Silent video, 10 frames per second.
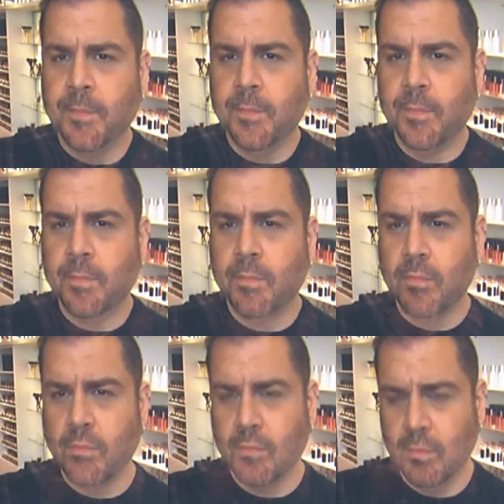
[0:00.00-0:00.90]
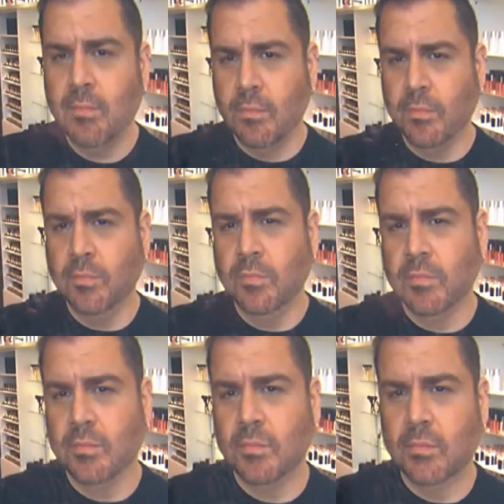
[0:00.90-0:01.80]

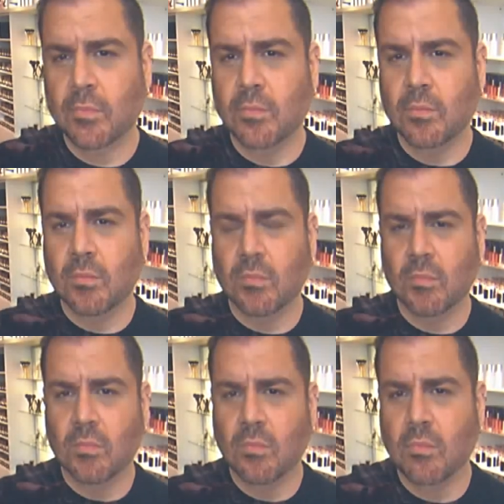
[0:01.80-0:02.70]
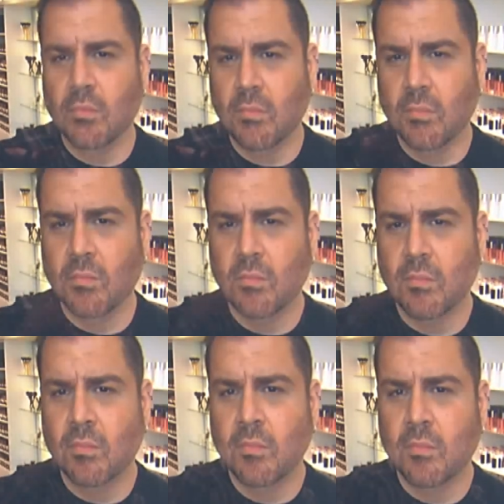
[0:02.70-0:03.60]

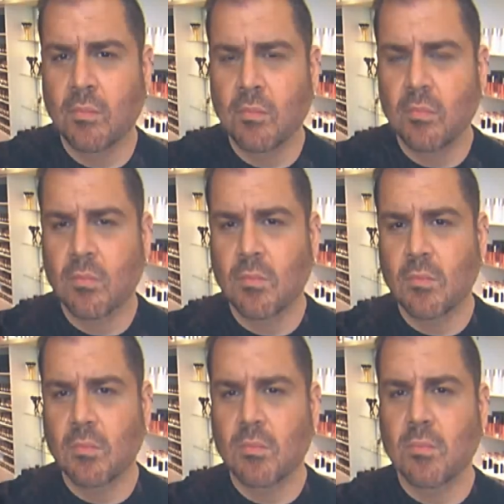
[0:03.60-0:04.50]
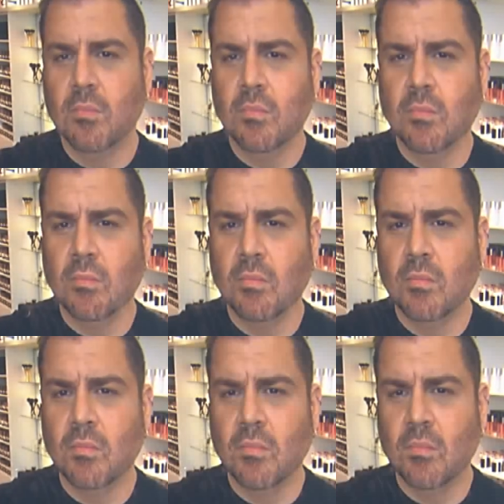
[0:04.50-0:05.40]

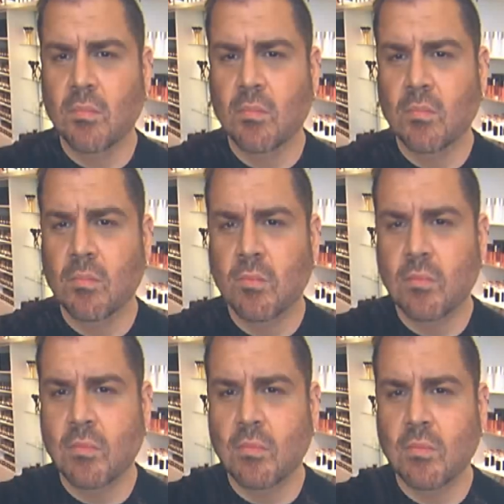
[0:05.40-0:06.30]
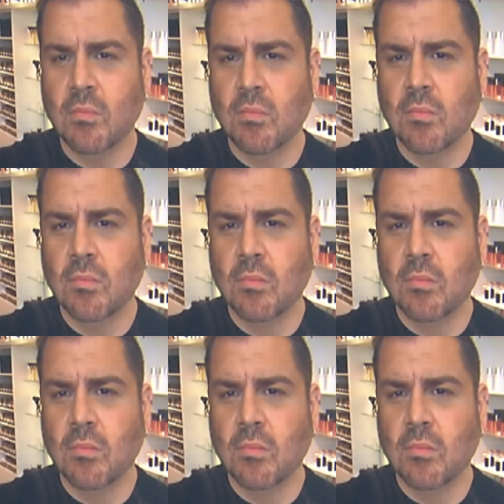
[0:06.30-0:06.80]
(silent)